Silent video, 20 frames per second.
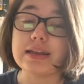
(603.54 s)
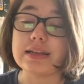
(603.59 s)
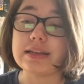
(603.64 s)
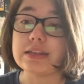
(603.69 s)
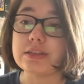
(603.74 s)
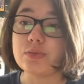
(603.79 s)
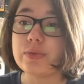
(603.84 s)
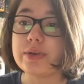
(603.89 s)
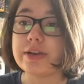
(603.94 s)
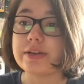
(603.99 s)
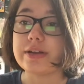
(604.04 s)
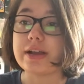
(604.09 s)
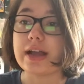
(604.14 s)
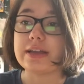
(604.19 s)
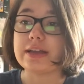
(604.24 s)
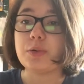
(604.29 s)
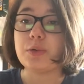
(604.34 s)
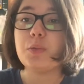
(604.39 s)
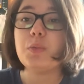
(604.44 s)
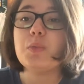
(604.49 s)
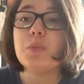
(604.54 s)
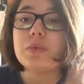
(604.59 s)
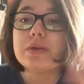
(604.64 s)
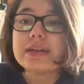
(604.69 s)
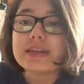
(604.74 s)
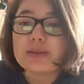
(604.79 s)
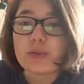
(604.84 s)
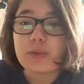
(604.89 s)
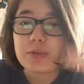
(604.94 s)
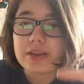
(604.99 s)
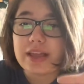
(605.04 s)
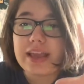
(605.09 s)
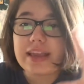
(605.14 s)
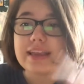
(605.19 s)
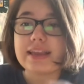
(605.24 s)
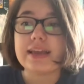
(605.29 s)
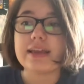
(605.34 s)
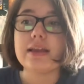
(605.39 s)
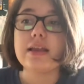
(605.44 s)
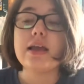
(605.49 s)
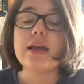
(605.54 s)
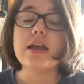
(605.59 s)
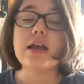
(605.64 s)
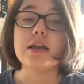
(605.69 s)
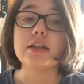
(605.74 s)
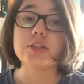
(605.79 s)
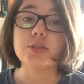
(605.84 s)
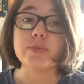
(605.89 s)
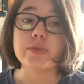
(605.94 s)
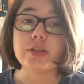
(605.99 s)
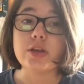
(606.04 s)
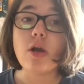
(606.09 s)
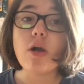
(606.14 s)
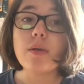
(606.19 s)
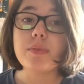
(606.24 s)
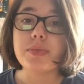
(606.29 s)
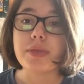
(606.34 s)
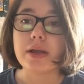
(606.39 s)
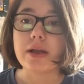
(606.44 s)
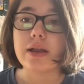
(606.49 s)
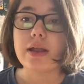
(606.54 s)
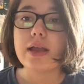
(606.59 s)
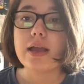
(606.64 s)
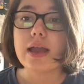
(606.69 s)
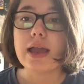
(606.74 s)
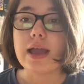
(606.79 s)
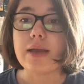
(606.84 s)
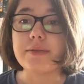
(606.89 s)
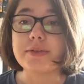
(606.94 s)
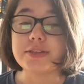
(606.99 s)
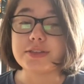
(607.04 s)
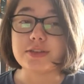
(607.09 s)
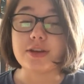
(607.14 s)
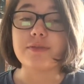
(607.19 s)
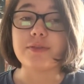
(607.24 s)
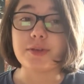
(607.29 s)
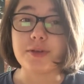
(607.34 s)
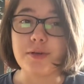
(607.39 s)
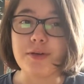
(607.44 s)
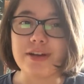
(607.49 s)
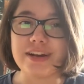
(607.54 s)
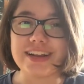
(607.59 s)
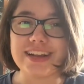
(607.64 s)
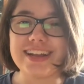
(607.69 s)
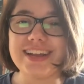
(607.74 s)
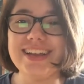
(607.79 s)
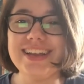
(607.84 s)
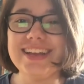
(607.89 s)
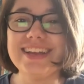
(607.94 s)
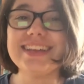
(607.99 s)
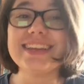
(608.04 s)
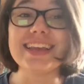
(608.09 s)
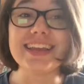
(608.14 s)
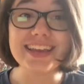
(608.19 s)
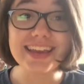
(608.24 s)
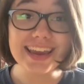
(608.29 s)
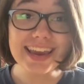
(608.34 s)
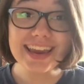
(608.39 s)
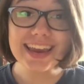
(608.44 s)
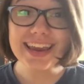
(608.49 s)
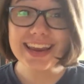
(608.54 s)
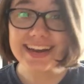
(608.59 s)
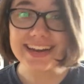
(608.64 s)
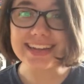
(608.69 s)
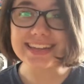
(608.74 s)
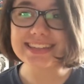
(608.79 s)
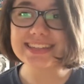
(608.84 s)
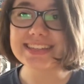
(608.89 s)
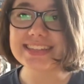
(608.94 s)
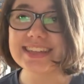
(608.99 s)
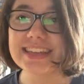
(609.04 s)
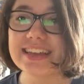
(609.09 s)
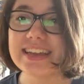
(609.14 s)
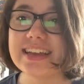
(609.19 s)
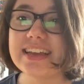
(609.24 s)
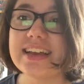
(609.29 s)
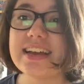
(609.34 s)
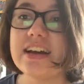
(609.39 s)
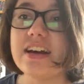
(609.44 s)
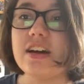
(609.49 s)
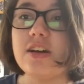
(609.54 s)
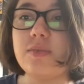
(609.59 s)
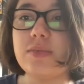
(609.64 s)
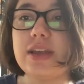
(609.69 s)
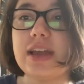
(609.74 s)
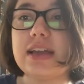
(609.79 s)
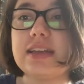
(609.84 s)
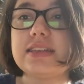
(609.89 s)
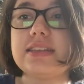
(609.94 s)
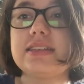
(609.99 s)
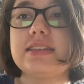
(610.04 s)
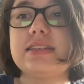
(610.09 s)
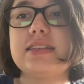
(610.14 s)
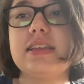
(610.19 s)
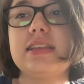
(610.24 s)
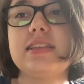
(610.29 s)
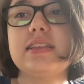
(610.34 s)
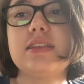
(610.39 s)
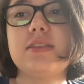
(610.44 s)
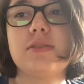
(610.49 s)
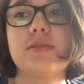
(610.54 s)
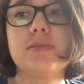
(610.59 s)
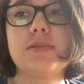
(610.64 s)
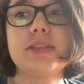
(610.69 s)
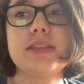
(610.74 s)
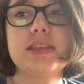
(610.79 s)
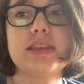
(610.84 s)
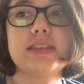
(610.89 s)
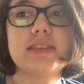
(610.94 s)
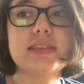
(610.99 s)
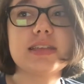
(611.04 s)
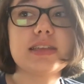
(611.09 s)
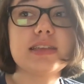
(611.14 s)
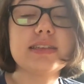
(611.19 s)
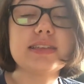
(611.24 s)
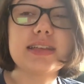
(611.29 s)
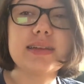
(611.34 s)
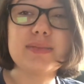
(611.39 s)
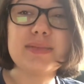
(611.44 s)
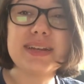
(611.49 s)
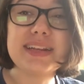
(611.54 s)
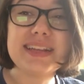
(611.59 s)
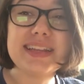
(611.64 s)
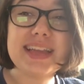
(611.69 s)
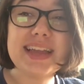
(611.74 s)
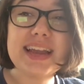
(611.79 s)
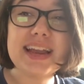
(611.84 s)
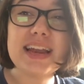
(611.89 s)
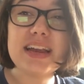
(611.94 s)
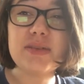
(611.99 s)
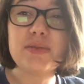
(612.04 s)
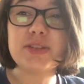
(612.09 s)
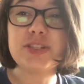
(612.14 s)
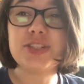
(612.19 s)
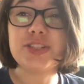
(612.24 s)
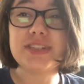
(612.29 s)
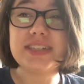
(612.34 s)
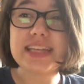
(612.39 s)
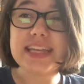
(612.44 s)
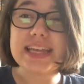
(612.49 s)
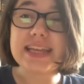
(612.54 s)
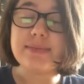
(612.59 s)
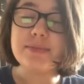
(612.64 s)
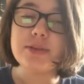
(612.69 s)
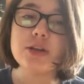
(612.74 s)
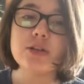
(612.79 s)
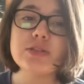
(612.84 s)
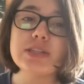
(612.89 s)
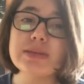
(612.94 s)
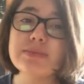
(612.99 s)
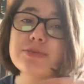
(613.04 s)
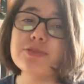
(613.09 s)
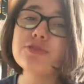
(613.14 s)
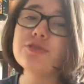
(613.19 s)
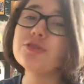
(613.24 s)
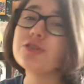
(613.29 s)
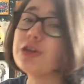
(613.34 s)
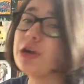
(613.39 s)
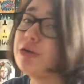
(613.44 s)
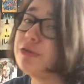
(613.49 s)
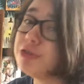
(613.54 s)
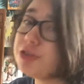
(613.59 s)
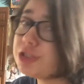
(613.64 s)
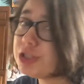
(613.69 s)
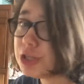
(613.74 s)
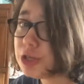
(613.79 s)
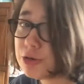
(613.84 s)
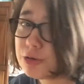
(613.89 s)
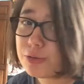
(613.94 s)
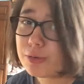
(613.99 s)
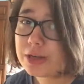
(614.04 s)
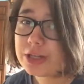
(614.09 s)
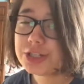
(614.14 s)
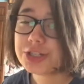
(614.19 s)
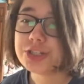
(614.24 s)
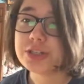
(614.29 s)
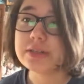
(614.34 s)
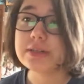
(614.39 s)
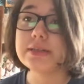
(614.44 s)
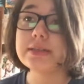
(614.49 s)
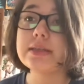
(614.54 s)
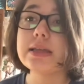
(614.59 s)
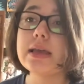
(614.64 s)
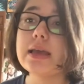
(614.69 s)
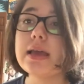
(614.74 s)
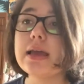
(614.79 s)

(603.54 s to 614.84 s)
it. It's weird. I don't like it. And so we go up there and we start recording like idiots. We ask like the normal things like, is anybody there? What's your name? You know, typical ghost show questions.